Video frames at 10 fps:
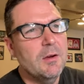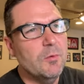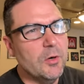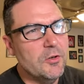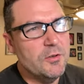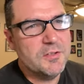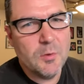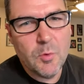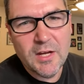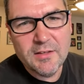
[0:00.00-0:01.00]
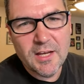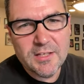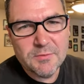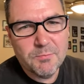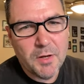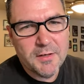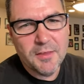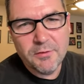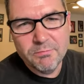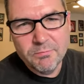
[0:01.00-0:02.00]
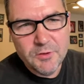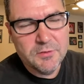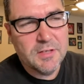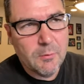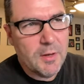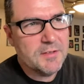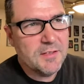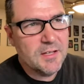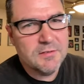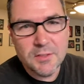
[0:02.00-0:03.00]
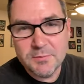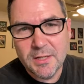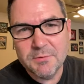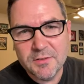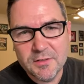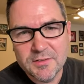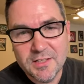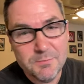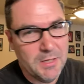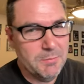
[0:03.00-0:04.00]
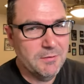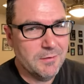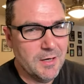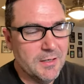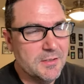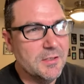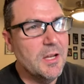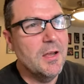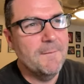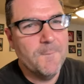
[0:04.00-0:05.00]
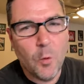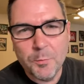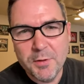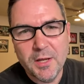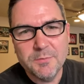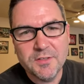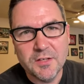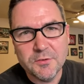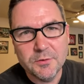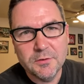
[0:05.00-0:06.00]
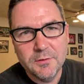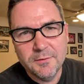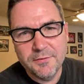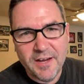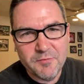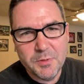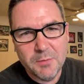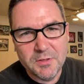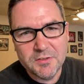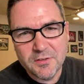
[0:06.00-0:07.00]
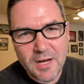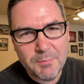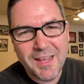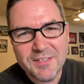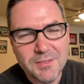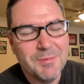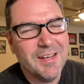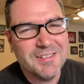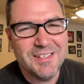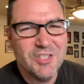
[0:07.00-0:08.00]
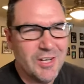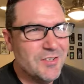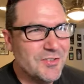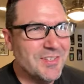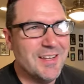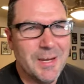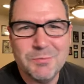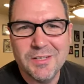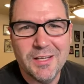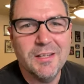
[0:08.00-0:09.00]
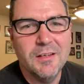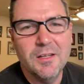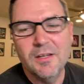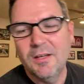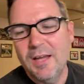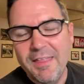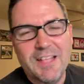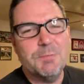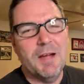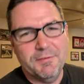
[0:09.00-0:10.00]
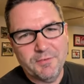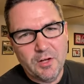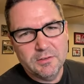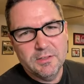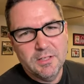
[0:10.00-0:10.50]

We're going to do this on weekdays, Monday, Tuesday, Wednesday, sometimes Thursdays, maybe Fridays, 4 p.m. Central, 5 p.m. Eastern. I'm guessing because I changed the time today, and that's my fault.